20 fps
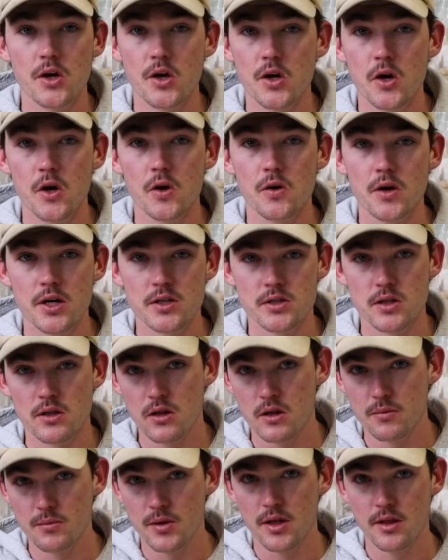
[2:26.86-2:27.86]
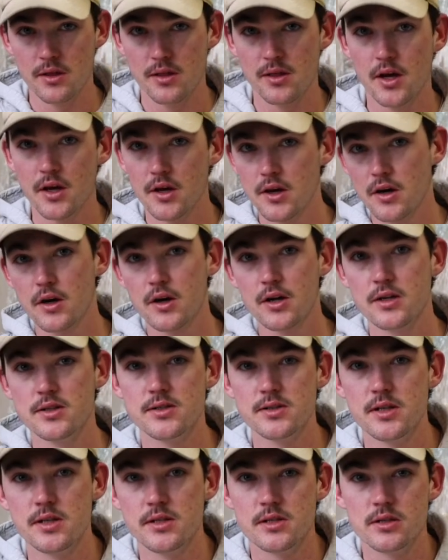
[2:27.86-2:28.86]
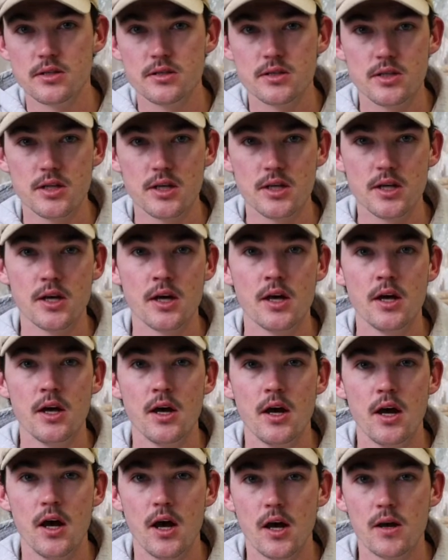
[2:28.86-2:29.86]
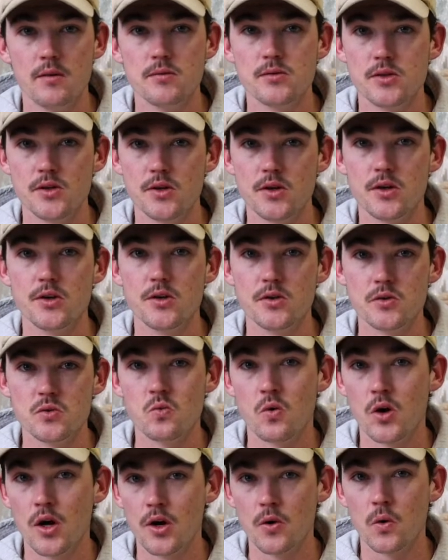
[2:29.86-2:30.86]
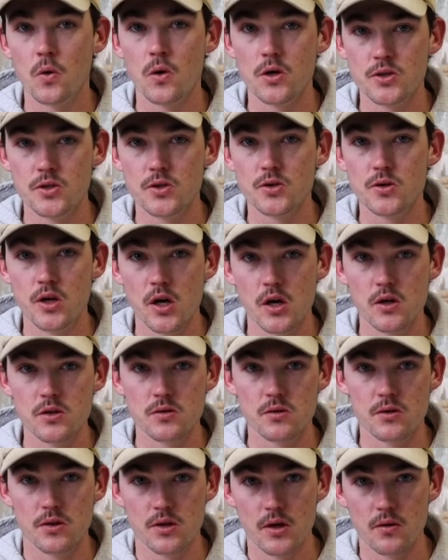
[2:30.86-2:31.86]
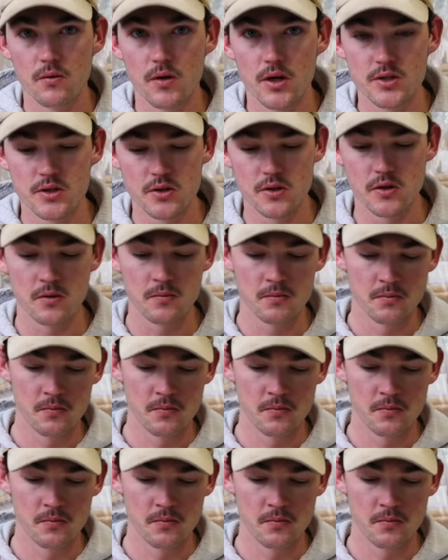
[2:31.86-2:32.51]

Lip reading: go, it is a little bit thicker consistency, so you can use 1 or 2 coats with the original.